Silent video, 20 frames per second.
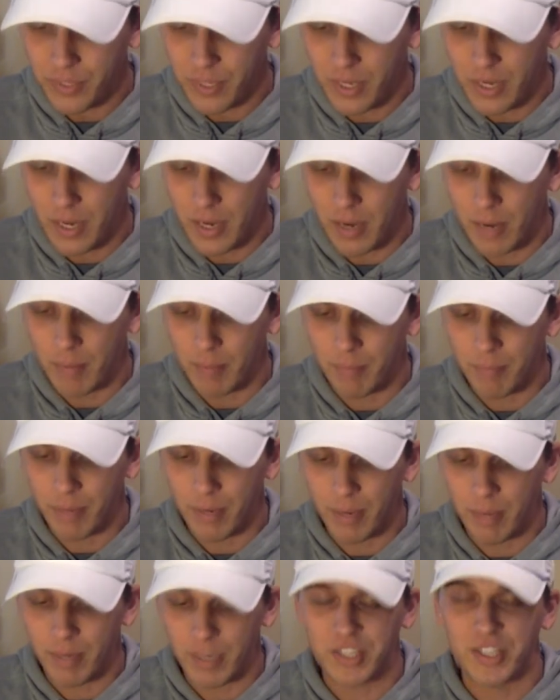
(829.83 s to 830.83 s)

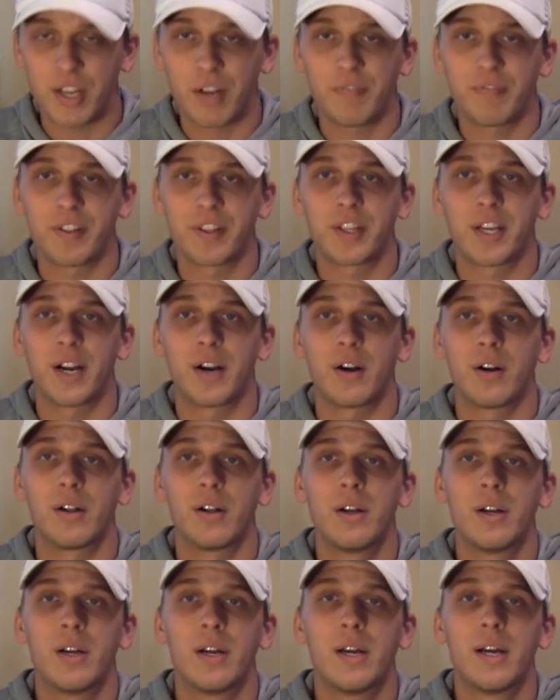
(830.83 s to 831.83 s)
But myself and Therrell
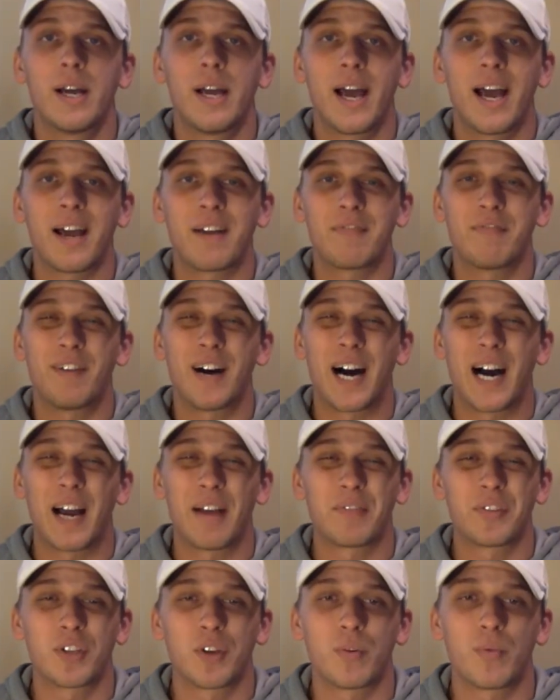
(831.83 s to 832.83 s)
had
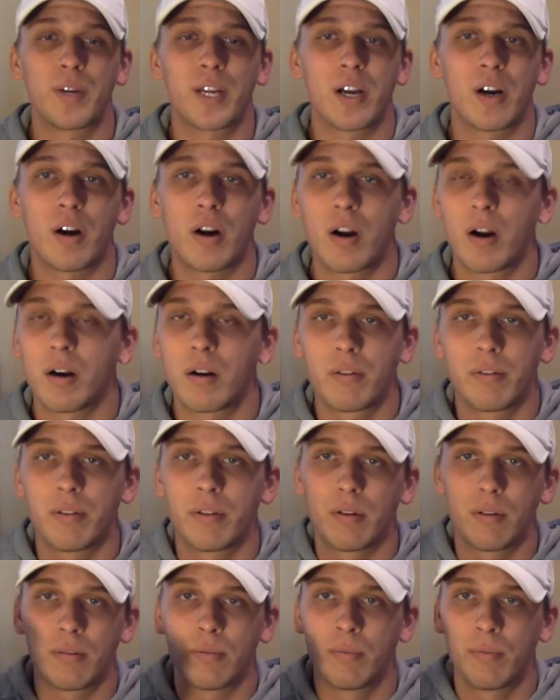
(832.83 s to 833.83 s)
5, so we are
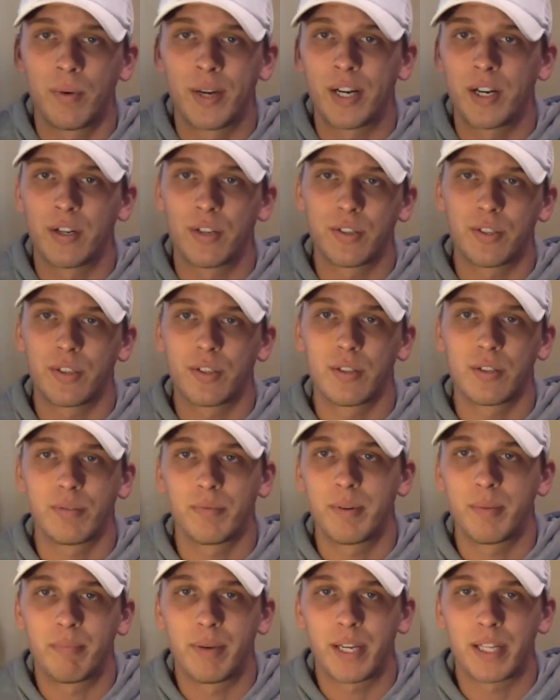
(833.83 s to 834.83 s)
the winners.
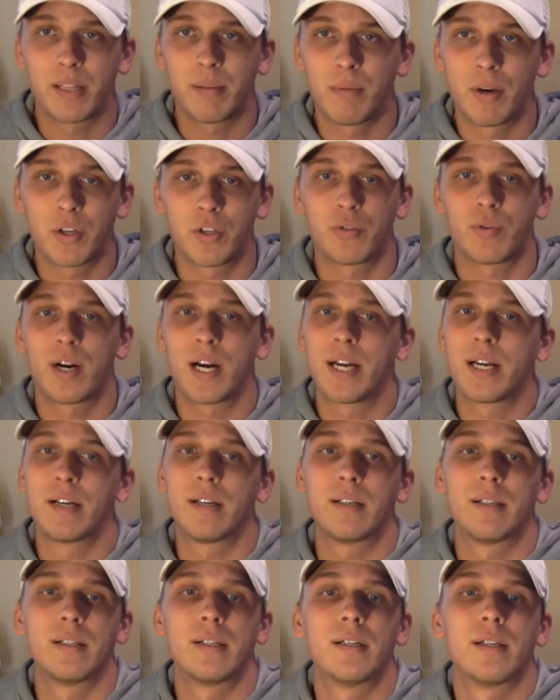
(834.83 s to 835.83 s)
We picked the most right.
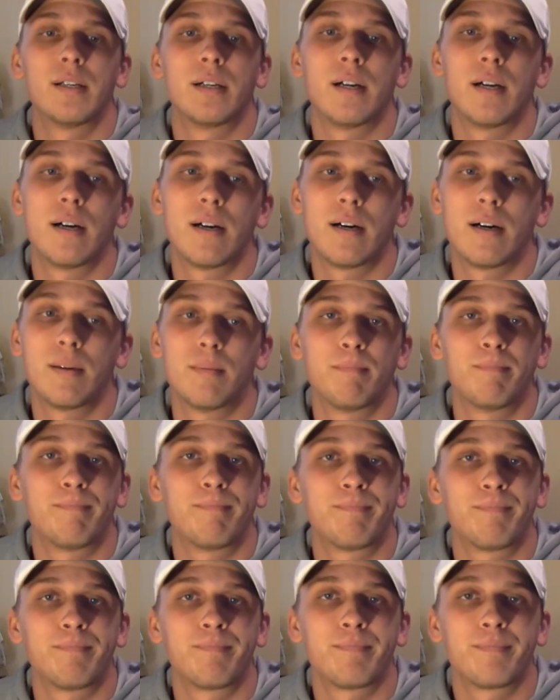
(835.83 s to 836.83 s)

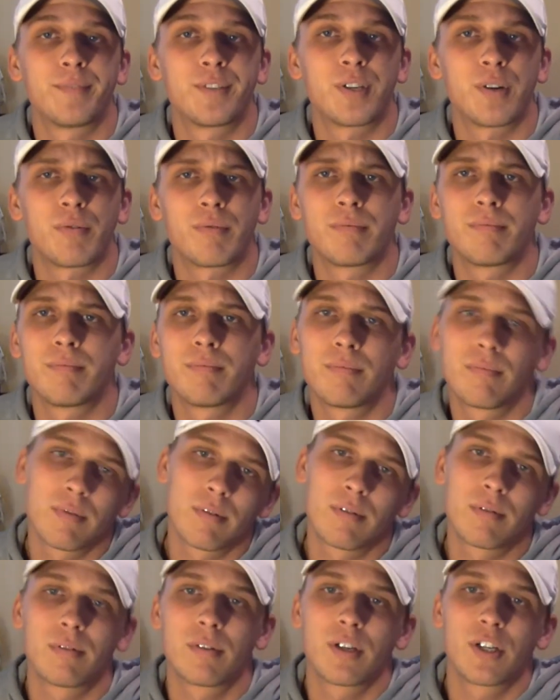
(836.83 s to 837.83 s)
So
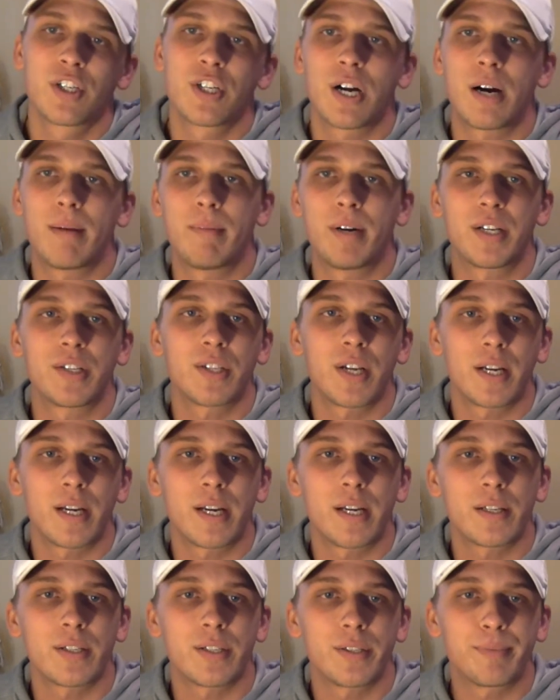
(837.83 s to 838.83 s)
good job us, I
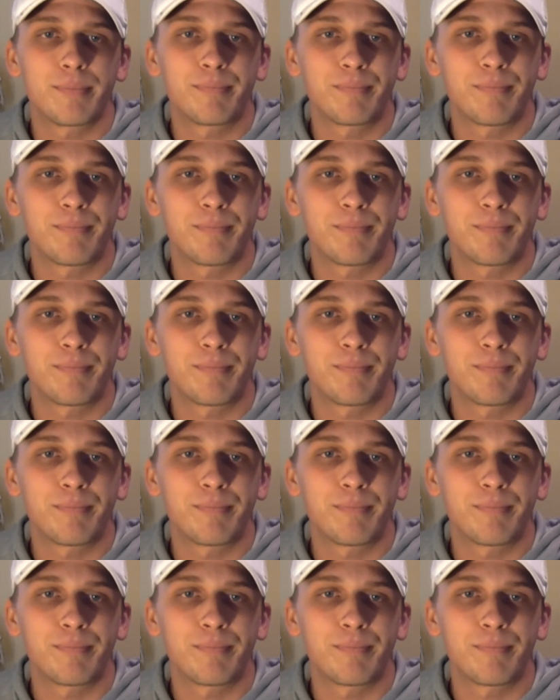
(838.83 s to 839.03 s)
guess.